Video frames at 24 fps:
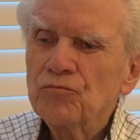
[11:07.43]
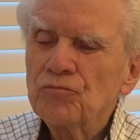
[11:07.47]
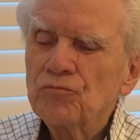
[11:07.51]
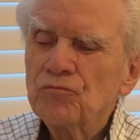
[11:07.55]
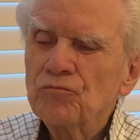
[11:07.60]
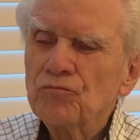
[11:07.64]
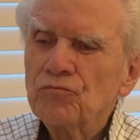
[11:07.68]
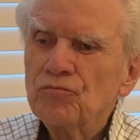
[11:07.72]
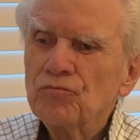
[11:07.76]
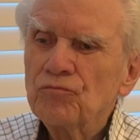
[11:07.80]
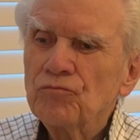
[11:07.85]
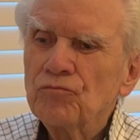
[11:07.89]

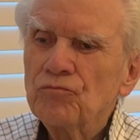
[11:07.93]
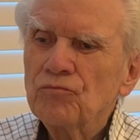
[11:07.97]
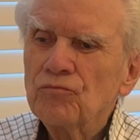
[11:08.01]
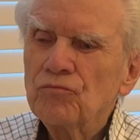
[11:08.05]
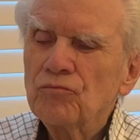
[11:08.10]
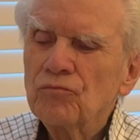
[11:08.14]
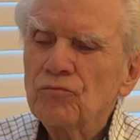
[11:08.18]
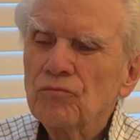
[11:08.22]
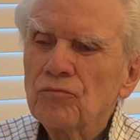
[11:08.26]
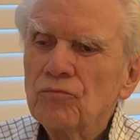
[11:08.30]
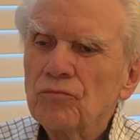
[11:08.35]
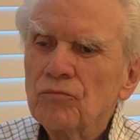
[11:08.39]
how did you
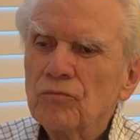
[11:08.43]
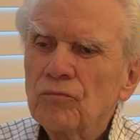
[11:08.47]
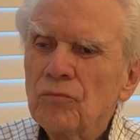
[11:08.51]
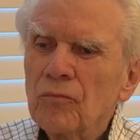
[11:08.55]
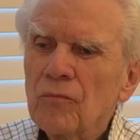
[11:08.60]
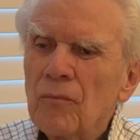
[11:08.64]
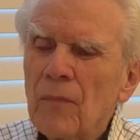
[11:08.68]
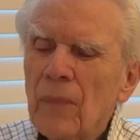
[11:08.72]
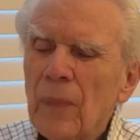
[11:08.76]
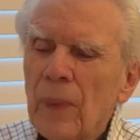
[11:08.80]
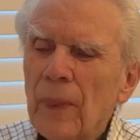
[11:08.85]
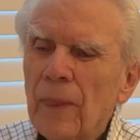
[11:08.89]
and your
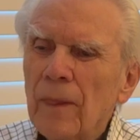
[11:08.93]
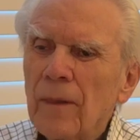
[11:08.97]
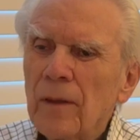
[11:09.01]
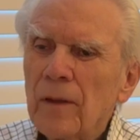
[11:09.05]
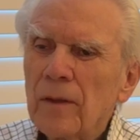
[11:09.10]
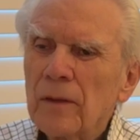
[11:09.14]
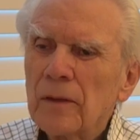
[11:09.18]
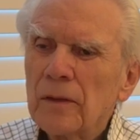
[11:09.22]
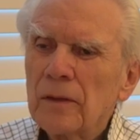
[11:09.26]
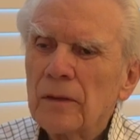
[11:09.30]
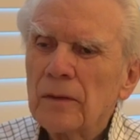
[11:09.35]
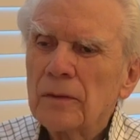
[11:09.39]
family
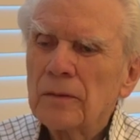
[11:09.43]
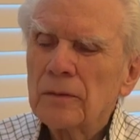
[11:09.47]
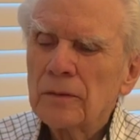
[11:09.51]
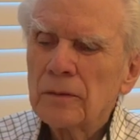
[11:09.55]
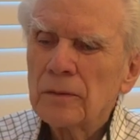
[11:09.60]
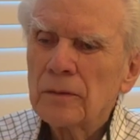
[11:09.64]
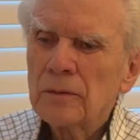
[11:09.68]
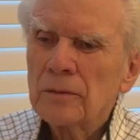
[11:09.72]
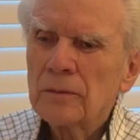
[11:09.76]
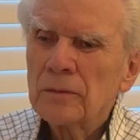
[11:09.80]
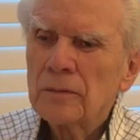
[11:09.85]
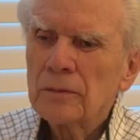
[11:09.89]
uh,
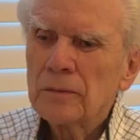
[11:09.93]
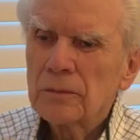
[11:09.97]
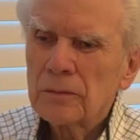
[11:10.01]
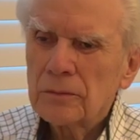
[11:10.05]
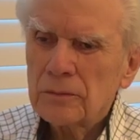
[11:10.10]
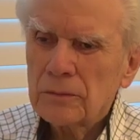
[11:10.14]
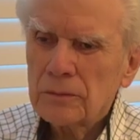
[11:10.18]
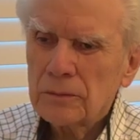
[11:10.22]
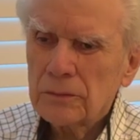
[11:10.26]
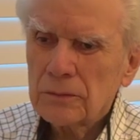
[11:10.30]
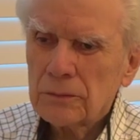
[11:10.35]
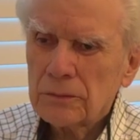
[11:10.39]

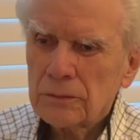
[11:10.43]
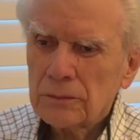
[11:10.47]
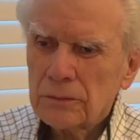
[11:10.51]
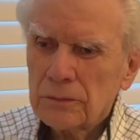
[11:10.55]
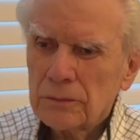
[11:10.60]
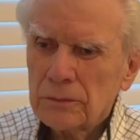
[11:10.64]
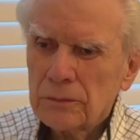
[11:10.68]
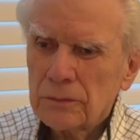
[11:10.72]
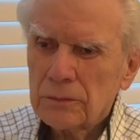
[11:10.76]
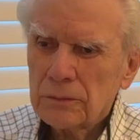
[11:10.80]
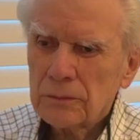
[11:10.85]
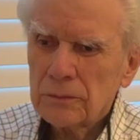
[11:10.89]

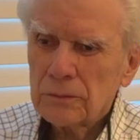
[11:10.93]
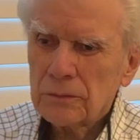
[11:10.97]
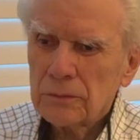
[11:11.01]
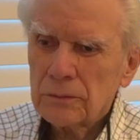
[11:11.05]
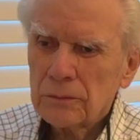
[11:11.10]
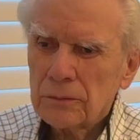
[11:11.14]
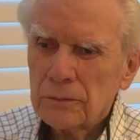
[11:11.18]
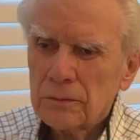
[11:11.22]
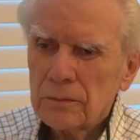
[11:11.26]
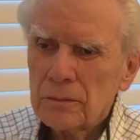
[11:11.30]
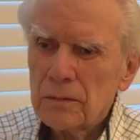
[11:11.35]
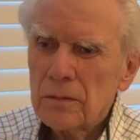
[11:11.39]
celebrate
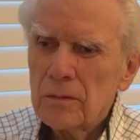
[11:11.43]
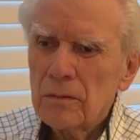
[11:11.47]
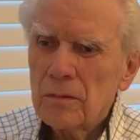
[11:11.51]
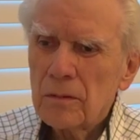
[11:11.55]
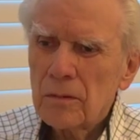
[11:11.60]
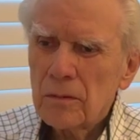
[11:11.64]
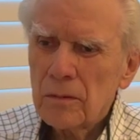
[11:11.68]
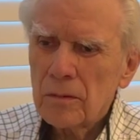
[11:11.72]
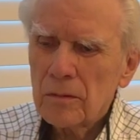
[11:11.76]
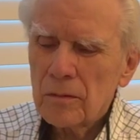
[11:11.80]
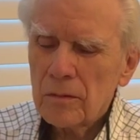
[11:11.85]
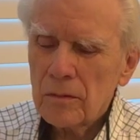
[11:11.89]

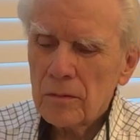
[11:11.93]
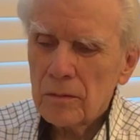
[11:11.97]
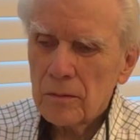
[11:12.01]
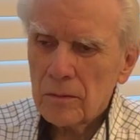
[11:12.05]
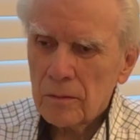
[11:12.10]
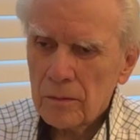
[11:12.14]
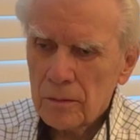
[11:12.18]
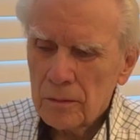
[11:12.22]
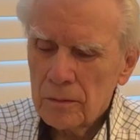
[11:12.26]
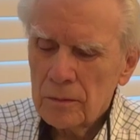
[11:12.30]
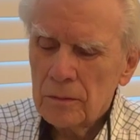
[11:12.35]
holidays